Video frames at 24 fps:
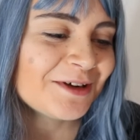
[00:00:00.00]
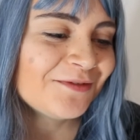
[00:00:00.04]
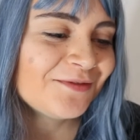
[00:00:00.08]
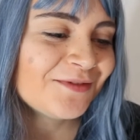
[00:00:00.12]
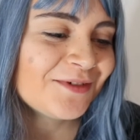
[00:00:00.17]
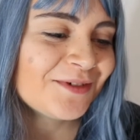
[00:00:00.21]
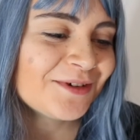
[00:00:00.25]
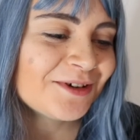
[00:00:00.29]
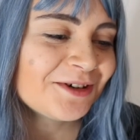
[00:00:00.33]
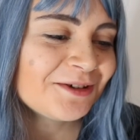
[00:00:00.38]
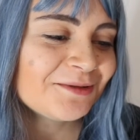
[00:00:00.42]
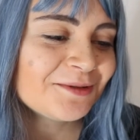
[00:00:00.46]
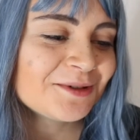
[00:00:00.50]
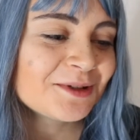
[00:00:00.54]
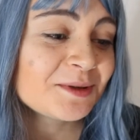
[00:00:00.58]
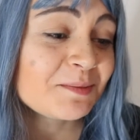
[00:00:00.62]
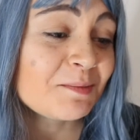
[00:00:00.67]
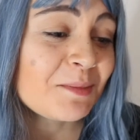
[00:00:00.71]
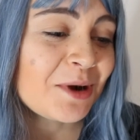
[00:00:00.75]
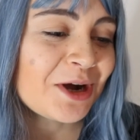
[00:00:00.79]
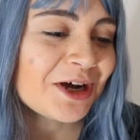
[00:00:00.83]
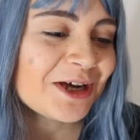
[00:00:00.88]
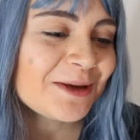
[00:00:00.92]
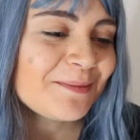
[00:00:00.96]
thought it was
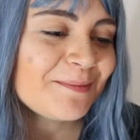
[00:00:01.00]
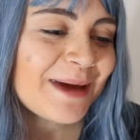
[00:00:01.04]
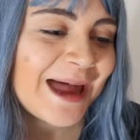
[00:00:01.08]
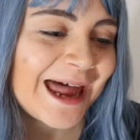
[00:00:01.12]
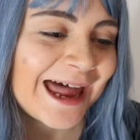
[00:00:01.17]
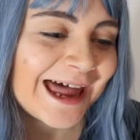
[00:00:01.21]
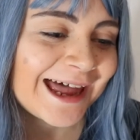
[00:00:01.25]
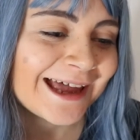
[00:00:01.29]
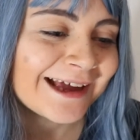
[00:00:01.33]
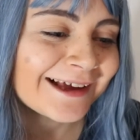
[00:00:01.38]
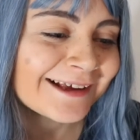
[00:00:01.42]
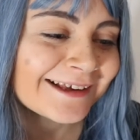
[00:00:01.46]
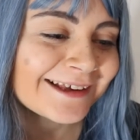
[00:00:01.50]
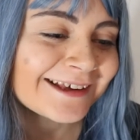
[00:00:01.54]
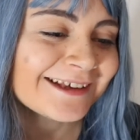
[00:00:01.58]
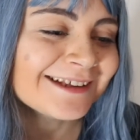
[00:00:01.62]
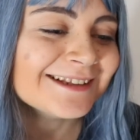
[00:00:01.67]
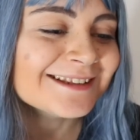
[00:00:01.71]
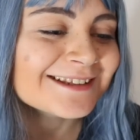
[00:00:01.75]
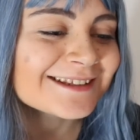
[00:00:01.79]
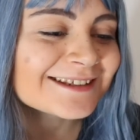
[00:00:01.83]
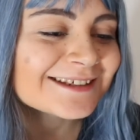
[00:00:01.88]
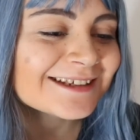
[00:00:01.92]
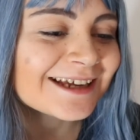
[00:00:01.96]
my bag
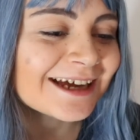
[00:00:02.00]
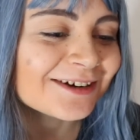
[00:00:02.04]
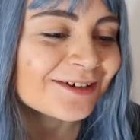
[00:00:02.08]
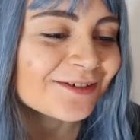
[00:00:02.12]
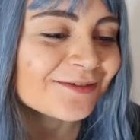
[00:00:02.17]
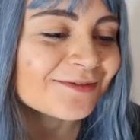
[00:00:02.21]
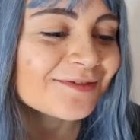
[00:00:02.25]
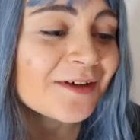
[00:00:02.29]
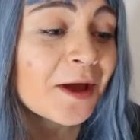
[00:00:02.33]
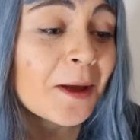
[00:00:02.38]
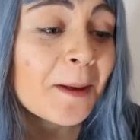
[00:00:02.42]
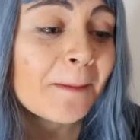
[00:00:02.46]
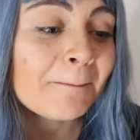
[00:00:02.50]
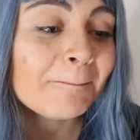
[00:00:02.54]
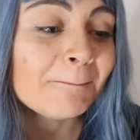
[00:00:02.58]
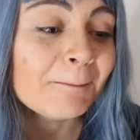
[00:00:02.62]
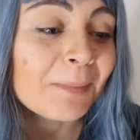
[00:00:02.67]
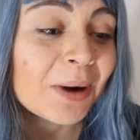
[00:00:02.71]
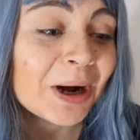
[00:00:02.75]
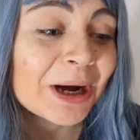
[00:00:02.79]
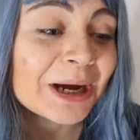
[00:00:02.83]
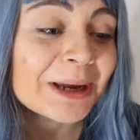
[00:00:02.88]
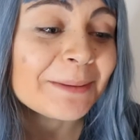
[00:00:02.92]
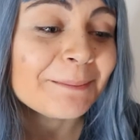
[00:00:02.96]
instead of
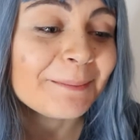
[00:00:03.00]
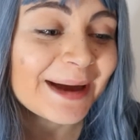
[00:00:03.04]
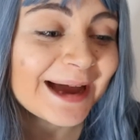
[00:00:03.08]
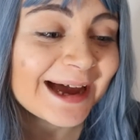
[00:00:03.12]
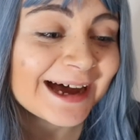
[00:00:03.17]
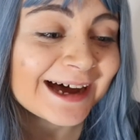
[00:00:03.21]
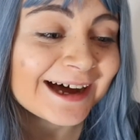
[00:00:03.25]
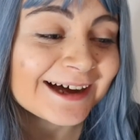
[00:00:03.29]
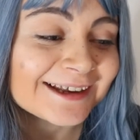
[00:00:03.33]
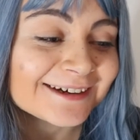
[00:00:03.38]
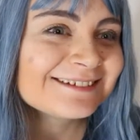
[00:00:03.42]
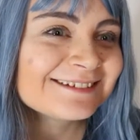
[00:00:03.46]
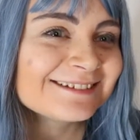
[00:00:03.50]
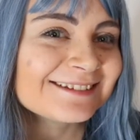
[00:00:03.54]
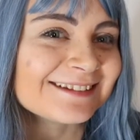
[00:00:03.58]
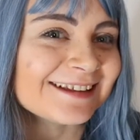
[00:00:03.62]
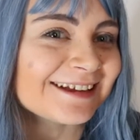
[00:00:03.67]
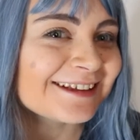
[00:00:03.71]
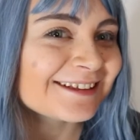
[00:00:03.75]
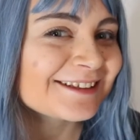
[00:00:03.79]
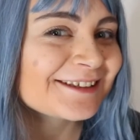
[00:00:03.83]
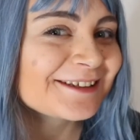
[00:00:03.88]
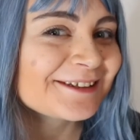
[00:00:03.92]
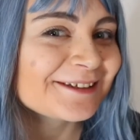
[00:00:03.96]
my bad.
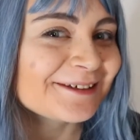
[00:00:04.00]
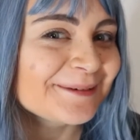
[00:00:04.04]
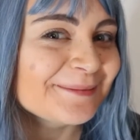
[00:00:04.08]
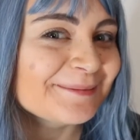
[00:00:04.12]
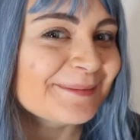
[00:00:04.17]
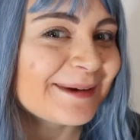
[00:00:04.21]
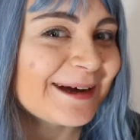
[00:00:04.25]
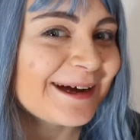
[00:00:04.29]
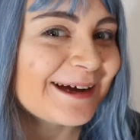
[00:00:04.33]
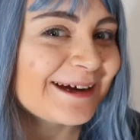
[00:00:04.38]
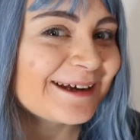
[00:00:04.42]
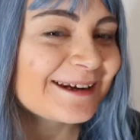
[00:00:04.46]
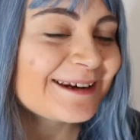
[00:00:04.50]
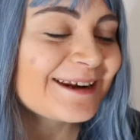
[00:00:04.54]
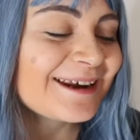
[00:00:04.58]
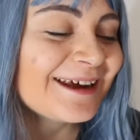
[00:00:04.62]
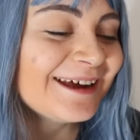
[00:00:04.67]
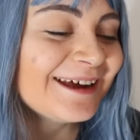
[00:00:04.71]
That's so bad.